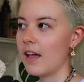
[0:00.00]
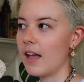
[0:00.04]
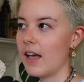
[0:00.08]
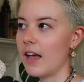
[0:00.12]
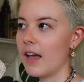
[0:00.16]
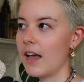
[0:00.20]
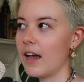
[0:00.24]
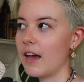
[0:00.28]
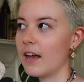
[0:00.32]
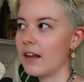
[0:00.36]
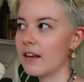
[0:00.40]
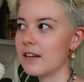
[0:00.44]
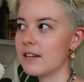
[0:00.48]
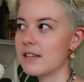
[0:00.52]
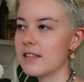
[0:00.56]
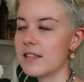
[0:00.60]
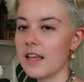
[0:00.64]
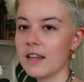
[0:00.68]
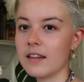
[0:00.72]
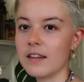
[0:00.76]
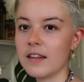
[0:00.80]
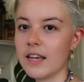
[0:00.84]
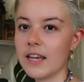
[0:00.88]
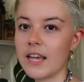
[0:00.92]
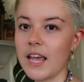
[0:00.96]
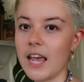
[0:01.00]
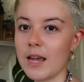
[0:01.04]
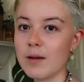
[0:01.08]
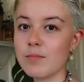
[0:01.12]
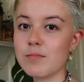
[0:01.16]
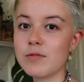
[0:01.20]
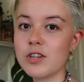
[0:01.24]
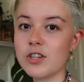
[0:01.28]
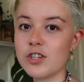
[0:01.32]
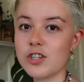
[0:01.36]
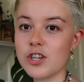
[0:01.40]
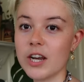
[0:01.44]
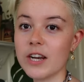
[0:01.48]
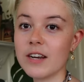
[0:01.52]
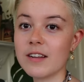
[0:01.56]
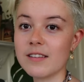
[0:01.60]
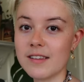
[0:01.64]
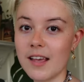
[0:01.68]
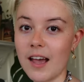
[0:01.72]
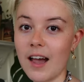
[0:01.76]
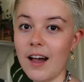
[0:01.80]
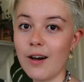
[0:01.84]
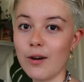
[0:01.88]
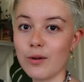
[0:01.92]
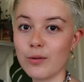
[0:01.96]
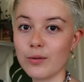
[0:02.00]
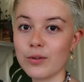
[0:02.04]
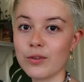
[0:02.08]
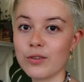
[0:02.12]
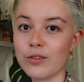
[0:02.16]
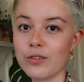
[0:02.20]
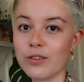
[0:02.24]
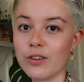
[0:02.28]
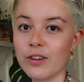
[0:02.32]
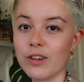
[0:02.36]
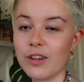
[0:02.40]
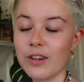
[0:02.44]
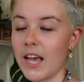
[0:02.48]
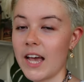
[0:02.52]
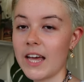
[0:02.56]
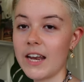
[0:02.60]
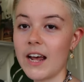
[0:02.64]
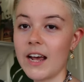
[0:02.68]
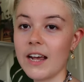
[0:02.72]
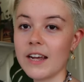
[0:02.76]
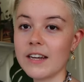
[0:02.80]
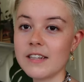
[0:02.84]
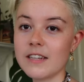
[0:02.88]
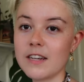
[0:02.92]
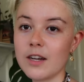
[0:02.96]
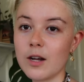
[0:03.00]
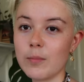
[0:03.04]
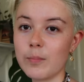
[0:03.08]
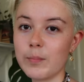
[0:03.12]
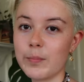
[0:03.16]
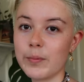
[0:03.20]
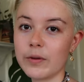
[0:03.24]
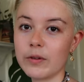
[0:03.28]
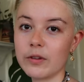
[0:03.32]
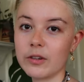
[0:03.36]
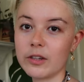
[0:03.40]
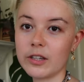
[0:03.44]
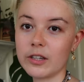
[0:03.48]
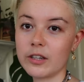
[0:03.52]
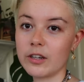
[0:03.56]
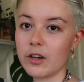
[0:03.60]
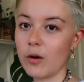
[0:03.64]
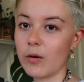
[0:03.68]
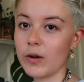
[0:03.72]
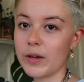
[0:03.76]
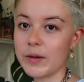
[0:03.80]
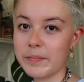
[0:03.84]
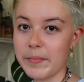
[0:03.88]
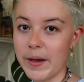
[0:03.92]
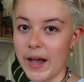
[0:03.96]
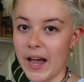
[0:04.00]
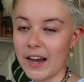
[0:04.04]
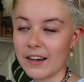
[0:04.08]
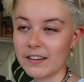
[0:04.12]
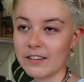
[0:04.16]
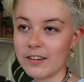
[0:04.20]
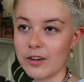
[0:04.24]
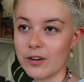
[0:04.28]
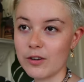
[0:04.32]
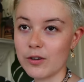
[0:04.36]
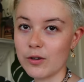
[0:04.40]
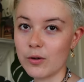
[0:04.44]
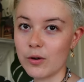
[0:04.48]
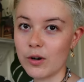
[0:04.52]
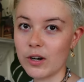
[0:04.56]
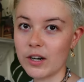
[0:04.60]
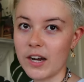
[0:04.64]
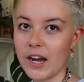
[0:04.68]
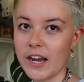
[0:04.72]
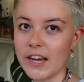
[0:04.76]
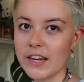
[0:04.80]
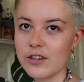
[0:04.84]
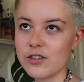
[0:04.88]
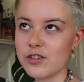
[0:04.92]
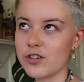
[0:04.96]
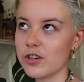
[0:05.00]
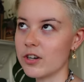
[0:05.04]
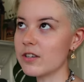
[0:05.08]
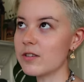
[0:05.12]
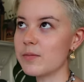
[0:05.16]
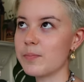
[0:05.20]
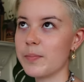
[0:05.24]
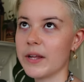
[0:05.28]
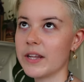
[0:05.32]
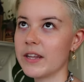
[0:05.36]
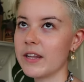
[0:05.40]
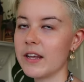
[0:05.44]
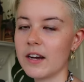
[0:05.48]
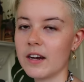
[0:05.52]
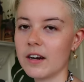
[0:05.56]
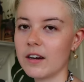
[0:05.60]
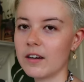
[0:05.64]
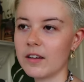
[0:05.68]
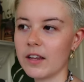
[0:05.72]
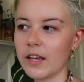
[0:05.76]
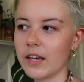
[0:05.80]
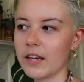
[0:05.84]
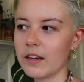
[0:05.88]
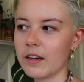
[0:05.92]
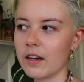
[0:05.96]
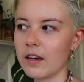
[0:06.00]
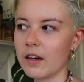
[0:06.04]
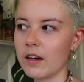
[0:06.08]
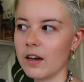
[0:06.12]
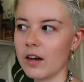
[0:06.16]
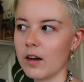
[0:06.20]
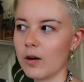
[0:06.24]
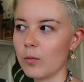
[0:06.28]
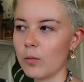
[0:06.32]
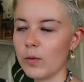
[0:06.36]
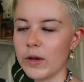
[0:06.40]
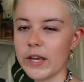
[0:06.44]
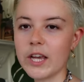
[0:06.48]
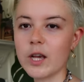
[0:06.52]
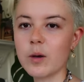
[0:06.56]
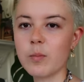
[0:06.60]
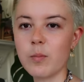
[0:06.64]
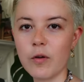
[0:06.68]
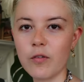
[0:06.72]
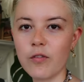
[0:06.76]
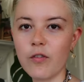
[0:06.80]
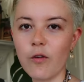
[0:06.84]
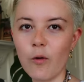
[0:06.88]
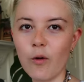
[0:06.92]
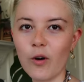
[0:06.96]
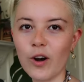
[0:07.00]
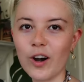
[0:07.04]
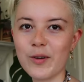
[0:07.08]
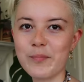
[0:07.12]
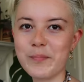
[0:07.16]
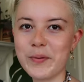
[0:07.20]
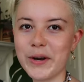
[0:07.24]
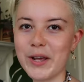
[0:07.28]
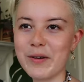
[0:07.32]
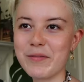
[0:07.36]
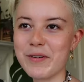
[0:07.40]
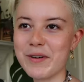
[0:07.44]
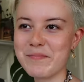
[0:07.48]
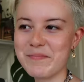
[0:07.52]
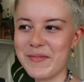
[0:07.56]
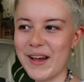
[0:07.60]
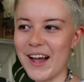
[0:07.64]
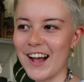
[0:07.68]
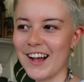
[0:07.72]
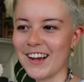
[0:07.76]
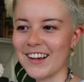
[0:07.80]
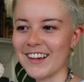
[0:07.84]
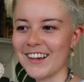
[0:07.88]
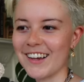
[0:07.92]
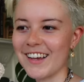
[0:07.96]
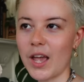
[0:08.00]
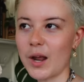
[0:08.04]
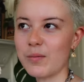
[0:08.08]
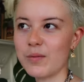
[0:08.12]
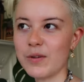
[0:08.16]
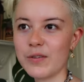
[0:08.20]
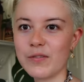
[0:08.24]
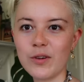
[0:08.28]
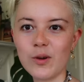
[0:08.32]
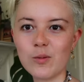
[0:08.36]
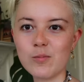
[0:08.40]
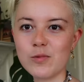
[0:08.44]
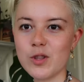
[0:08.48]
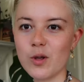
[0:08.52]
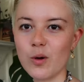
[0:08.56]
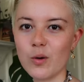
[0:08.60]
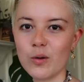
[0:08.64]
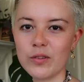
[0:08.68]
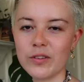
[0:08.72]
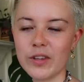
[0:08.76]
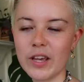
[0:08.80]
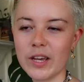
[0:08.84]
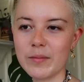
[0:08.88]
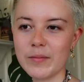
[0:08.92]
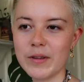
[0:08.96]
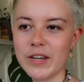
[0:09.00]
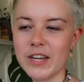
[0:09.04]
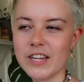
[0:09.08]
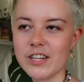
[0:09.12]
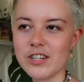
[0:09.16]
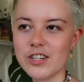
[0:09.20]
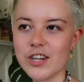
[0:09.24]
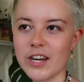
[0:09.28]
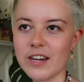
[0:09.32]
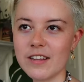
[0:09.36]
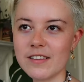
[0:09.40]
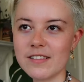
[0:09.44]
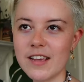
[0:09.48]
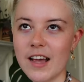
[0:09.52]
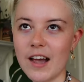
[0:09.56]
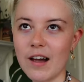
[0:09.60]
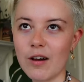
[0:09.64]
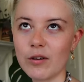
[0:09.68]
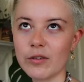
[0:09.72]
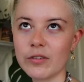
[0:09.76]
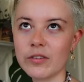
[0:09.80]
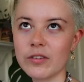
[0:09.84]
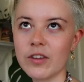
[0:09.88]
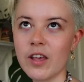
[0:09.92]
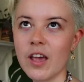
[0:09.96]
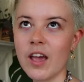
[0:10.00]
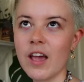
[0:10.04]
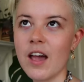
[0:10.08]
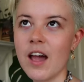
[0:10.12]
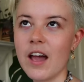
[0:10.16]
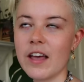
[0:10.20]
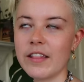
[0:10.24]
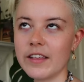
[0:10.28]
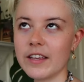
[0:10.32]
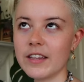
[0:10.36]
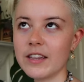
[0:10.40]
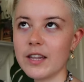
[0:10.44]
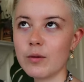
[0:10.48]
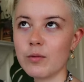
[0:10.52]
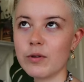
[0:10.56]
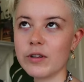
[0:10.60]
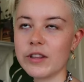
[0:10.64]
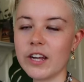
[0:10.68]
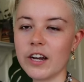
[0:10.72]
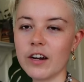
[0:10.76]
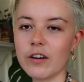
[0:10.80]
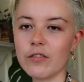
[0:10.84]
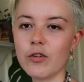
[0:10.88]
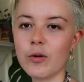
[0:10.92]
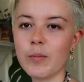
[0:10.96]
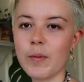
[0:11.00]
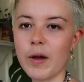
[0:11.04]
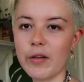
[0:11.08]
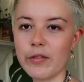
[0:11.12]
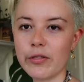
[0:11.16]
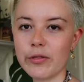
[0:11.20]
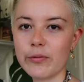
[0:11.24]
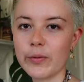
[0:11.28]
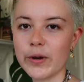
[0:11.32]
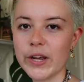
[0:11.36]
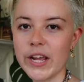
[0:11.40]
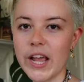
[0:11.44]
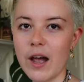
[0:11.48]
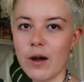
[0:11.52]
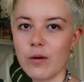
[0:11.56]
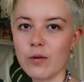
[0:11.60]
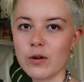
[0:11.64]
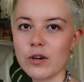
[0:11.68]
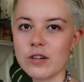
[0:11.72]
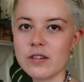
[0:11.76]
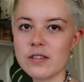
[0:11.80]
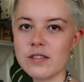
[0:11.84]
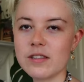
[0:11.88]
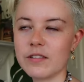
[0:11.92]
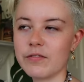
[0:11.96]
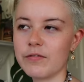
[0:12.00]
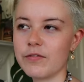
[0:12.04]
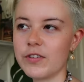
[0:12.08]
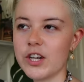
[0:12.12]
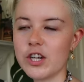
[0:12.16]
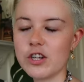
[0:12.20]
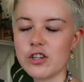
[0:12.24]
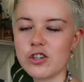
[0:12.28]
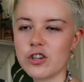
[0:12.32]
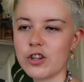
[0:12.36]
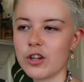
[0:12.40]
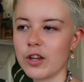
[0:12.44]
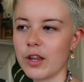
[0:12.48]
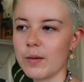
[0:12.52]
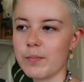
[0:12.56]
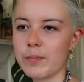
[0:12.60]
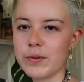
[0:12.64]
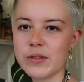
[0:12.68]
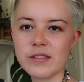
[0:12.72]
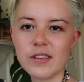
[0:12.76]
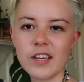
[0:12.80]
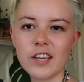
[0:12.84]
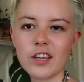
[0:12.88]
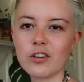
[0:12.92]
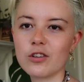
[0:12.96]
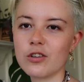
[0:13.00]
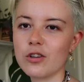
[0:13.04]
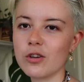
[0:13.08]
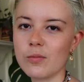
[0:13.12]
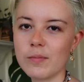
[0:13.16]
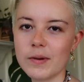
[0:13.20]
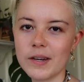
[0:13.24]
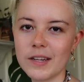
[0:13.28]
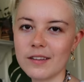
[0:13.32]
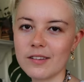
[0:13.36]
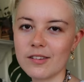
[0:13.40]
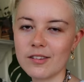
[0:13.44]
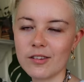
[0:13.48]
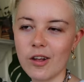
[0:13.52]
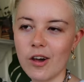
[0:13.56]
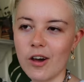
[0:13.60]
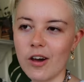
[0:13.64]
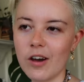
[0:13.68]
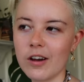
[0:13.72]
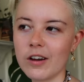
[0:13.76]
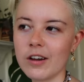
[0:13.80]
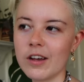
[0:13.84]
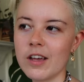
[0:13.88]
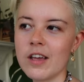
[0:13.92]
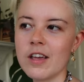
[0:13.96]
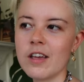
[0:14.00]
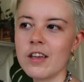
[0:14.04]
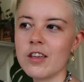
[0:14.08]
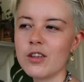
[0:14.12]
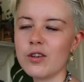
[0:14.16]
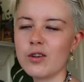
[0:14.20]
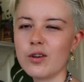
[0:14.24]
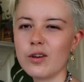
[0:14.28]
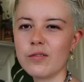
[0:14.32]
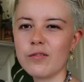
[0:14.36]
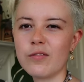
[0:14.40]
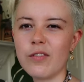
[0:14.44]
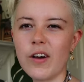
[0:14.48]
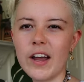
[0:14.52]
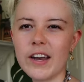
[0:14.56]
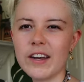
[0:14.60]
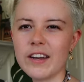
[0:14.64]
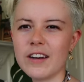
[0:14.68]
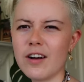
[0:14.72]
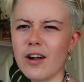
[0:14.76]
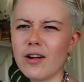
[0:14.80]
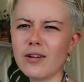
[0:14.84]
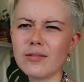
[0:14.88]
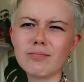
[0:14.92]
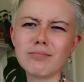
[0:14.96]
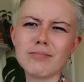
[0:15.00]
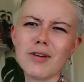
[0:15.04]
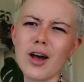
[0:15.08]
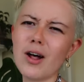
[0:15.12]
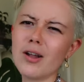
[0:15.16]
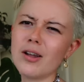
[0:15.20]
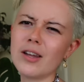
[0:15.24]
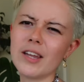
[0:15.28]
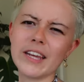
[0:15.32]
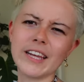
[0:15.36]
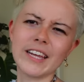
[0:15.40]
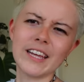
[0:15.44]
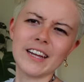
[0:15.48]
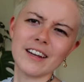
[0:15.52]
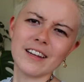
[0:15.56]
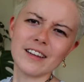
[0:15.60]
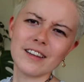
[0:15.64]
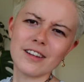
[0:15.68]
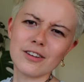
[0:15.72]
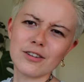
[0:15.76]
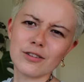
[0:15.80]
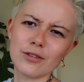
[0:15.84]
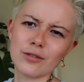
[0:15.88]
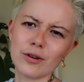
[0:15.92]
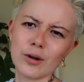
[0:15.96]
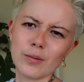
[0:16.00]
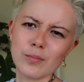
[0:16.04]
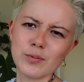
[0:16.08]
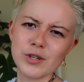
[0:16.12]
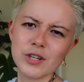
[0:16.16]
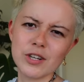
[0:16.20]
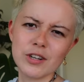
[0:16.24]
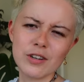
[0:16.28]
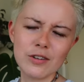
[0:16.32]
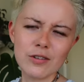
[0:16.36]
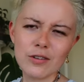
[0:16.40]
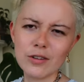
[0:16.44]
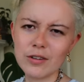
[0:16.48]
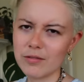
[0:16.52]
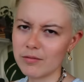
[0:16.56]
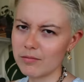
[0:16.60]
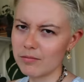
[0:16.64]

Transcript: And then they came to Jada's house and I ended up going back to New York. I had just been there like a week before, but I went back and we filmed the whole segment in Jada's house. I think they were there for about 3 hours. The finished clip is like 2 minutes long. You can find it. I'll link it in the description.